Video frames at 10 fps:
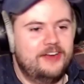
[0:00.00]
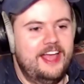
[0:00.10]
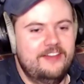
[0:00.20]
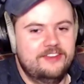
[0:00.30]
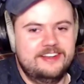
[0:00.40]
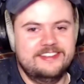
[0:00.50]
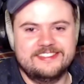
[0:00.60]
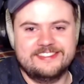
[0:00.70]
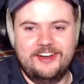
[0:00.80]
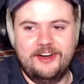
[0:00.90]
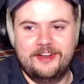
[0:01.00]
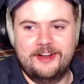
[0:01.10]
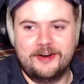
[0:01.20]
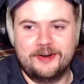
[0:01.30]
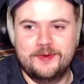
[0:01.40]
having us on
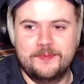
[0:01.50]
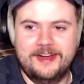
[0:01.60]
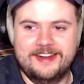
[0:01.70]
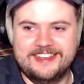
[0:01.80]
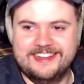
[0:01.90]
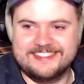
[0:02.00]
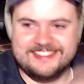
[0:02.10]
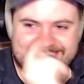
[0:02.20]
our own podcast.